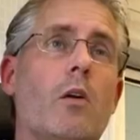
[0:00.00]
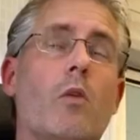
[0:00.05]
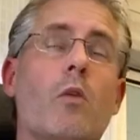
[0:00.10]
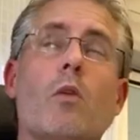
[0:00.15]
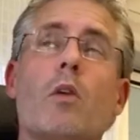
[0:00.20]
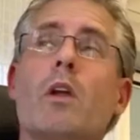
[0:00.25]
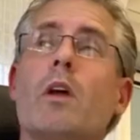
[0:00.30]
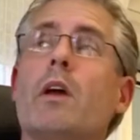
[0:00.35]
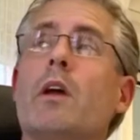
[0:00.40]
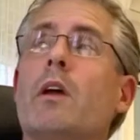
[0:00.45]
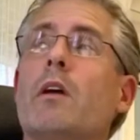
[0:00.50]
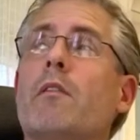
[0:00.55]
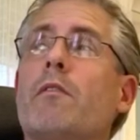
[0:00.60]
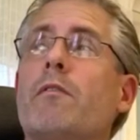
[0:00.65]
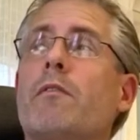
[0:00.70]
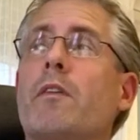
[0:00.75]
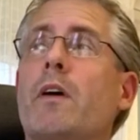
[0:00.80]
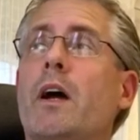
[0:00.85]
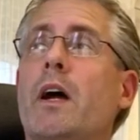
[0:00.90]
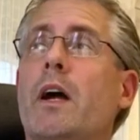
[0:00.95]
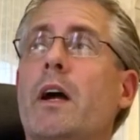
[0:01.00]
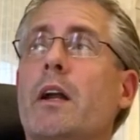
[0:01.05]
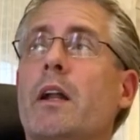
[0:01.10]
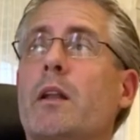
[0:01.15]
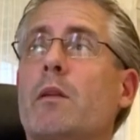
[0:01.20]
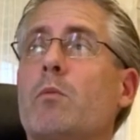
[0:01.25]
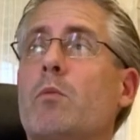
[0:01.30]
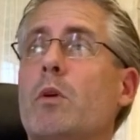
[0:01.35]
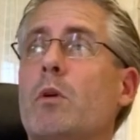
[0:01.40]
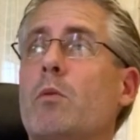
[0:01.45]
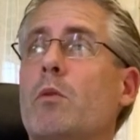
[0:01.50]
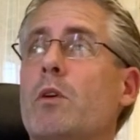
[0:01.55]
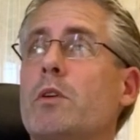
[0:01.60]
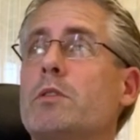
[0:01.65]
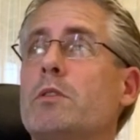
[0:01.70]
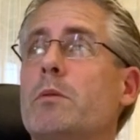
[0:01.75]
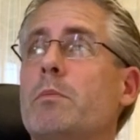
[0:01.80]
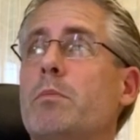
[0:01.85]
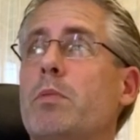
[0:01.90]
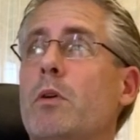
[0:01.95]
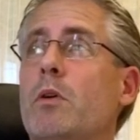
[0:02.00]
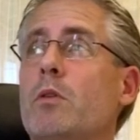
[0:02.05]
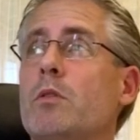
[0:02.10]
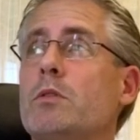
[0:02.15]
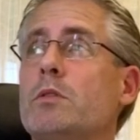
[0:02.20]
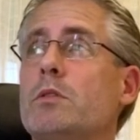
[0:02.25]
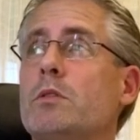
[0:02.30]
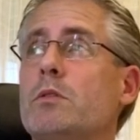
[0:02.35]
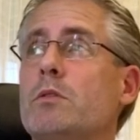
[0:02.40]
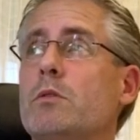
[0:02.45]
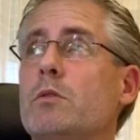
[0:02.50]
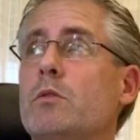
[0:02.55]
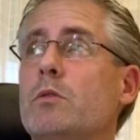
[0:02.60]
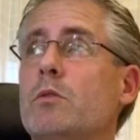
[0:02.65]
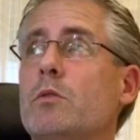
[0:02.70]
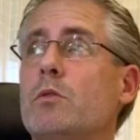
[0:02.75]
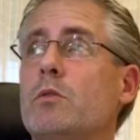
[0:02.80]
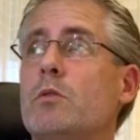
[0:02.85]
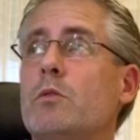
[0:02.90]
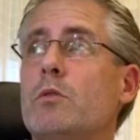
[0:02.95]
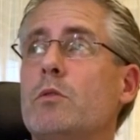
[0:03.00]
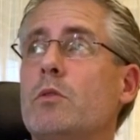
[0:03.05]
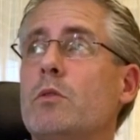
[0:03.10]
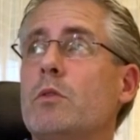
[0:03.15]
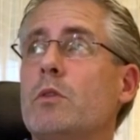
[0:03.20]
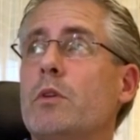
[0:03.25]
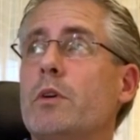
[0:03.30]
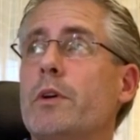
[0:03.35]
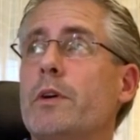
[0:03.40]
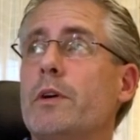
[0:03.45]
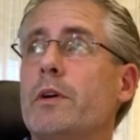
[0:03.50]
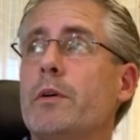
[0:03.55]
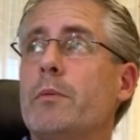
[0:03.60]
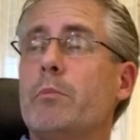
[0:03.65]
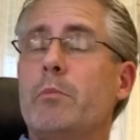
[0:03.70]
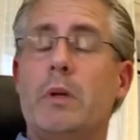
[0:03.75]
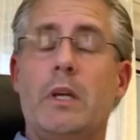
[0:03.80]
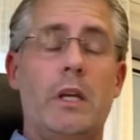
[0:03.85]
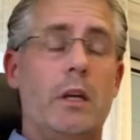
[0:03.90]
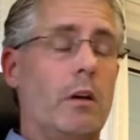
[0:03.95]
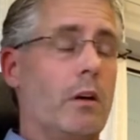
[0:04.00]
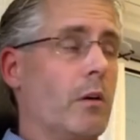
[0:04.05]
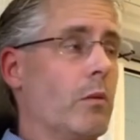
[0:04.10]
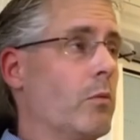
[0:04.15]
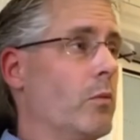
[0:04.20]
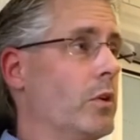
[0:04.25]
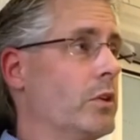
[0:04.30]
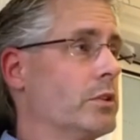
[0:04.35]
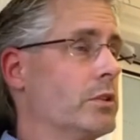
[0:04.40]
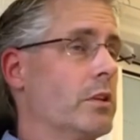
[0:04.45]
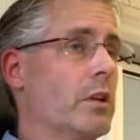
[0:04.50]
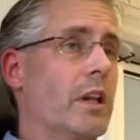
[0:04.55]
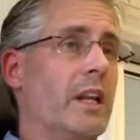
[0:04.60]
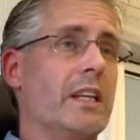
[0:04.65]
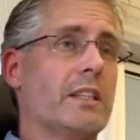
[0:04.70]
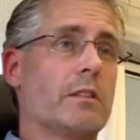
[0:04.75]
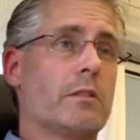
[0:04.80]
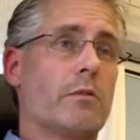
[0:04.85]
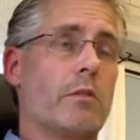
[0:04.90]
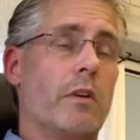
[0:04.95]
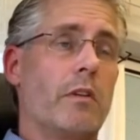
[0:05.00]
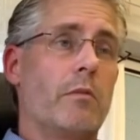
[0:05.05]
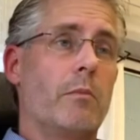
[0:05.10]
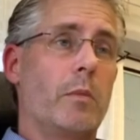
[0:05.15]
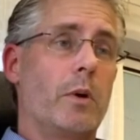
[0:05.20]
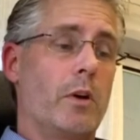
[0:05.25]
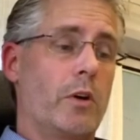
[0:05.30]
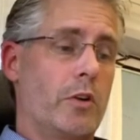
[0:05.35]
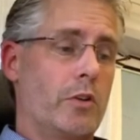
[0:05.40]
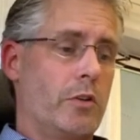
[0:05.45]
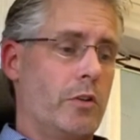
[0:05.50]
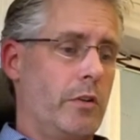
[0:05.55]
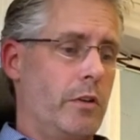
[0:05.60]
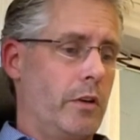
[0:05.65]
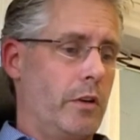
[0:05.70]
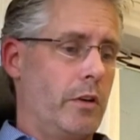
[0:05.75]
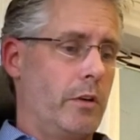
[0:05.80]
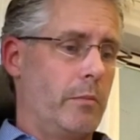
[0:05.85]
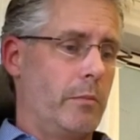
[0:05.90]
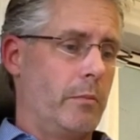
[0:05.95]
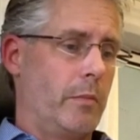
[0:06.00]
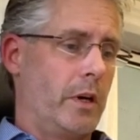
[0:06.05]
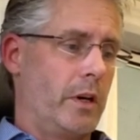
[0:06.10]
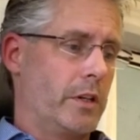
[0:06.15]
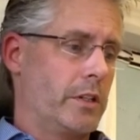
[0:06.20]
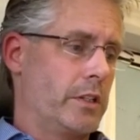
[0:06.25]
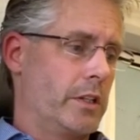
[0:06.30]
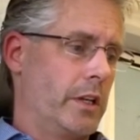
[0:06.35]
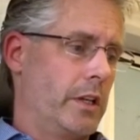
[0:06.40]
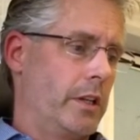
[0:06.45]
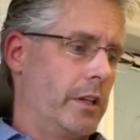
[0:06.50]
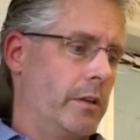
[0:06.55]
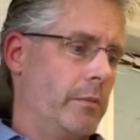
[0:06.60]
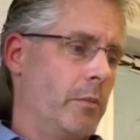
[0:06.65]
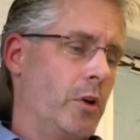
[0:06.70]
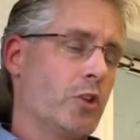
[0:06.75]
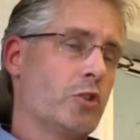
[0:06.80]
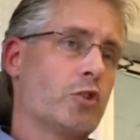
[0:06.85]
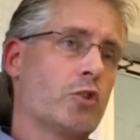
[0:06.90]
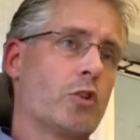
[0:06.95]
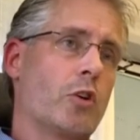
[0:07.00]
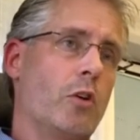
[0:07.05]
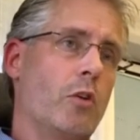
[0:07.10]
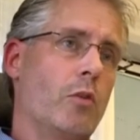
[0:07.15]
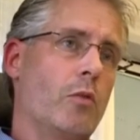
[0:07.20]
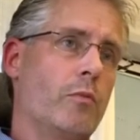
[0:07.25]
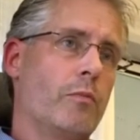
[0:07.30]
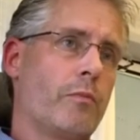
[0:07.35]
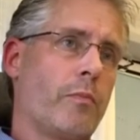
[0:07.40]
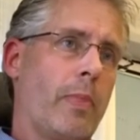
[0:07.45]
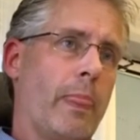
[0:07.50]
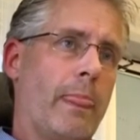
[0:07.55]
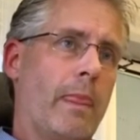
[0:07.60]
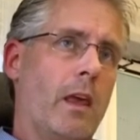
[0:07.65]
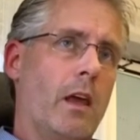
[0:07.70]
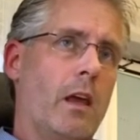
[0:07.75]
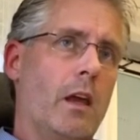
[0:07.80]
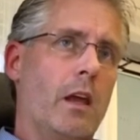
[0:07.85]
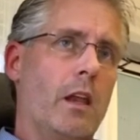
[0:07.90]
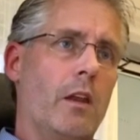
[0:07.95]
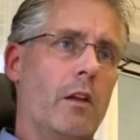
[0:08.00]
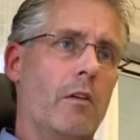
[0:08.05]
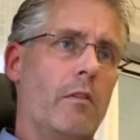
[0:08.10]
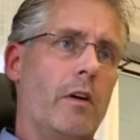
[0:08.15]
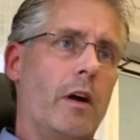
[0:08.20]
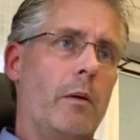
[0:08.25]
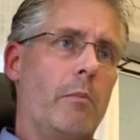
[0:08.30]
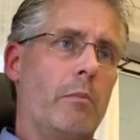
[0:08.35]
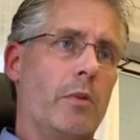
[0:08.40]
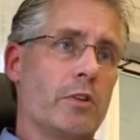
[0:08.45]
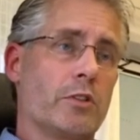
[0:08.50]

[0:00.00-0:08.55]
only fair that we were supposed to be on was the Lestro Mar in Moscow in November.